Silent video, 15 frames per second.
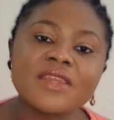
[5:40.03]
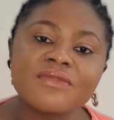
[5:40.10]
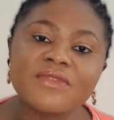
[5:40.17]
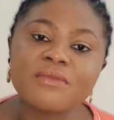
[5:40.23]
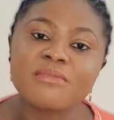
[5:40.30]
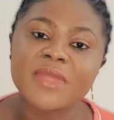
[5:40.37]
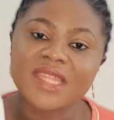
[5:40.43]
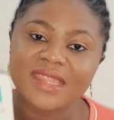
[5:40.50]

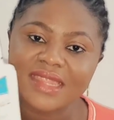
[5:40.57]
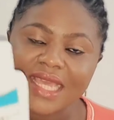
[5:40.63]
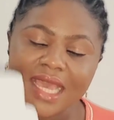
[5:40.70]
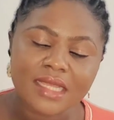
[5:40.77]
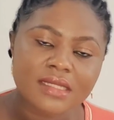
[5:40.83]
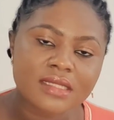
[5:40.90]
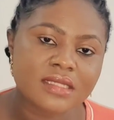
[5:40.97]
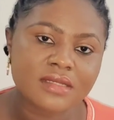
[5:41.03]
giving me
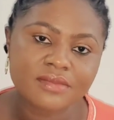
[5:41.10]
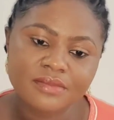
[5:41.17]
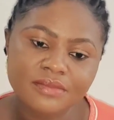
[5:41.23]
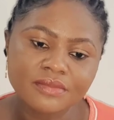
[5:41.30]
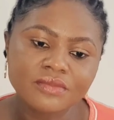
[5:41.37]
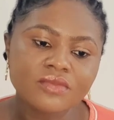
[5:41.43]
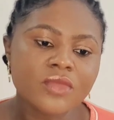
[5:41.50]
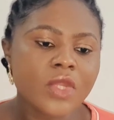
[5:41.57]
that.
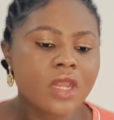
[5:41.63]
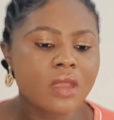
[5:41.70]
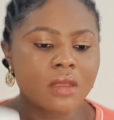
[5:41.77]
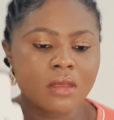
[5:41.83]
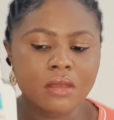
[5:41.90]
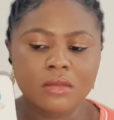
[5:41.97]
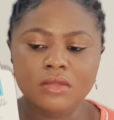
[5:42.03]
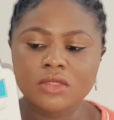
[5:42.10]

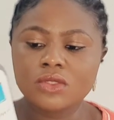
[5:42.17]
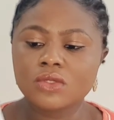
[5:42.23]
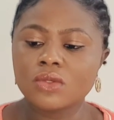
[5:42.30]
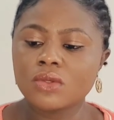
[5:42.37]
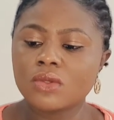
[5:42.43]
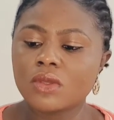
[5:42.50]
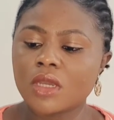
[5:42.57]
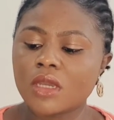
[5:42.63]

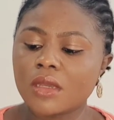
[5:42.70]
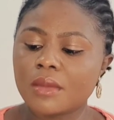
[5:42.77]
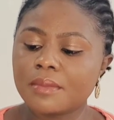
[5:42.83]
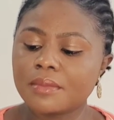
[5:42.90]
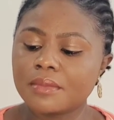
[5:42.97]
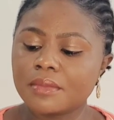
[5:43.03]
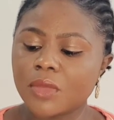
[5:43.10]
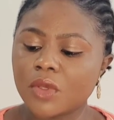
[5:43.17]
So